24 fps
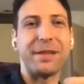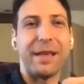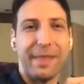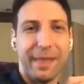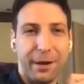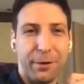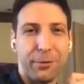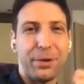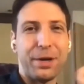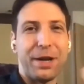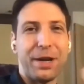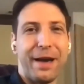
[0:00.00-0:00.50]
I
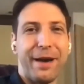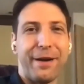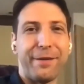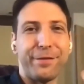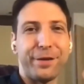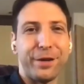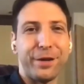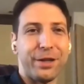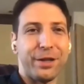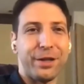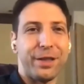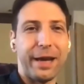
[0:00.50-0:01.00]
think,
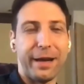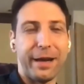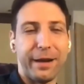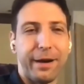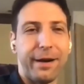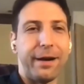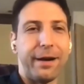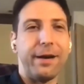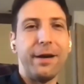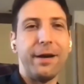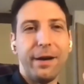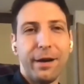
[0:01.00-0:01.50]
whenever like
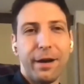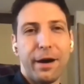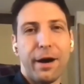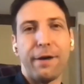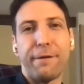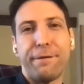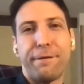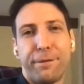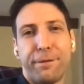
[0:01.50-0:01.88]
a